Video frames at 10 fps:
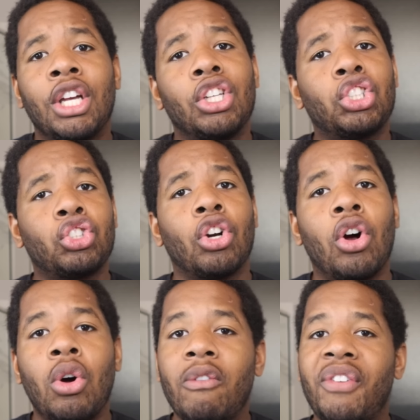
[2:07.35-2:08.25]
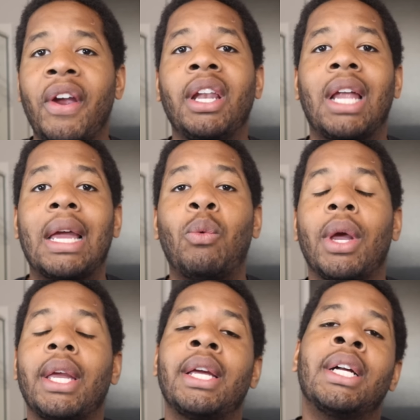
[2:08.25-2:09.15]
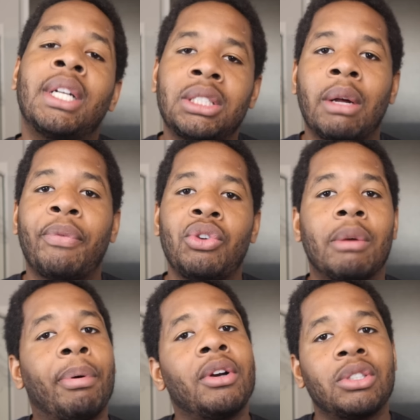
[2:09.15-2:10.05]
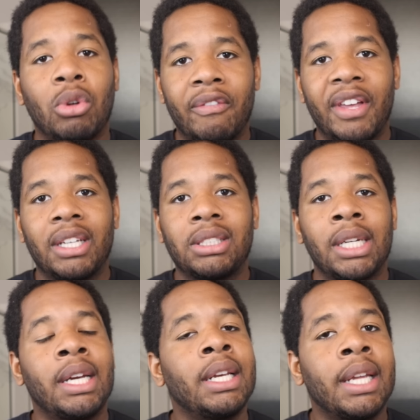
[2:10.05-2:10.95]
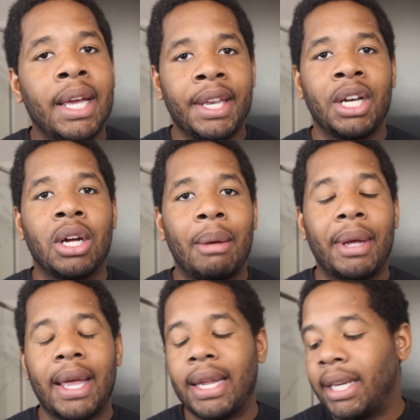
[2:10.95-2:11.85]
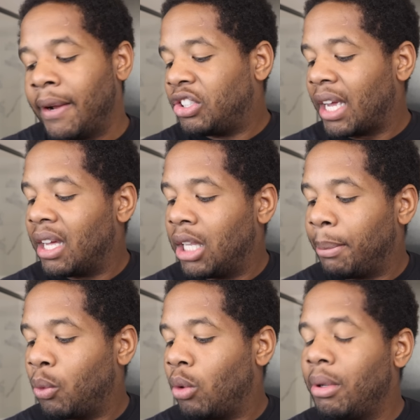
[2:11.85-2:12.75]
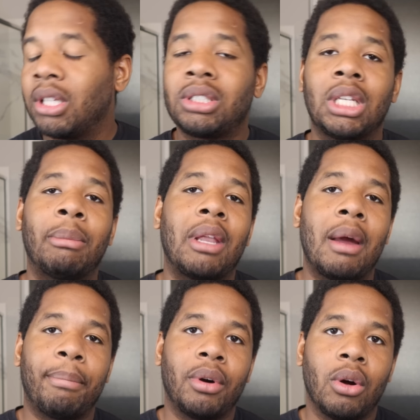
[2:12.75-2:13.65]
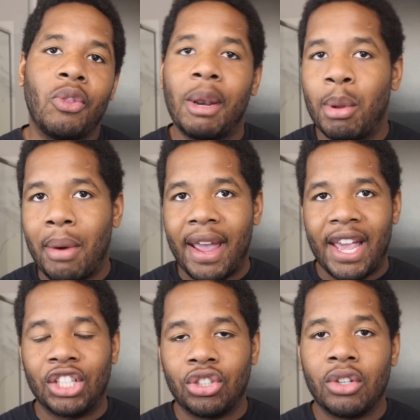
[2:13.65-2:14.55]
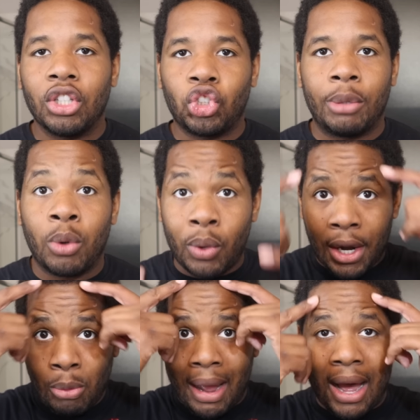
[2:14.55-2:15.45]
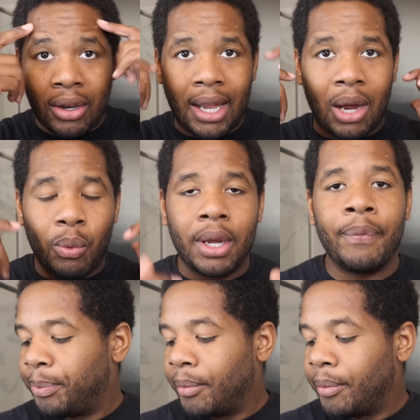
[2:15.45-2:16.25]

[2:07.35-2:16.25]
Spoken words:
It's strong, very lightweight, something you can purchase or invest in, and it'll come in handy. The second clipper will be the Slimline Pro. That'll be my edger, the trimmer, what I do my outline with.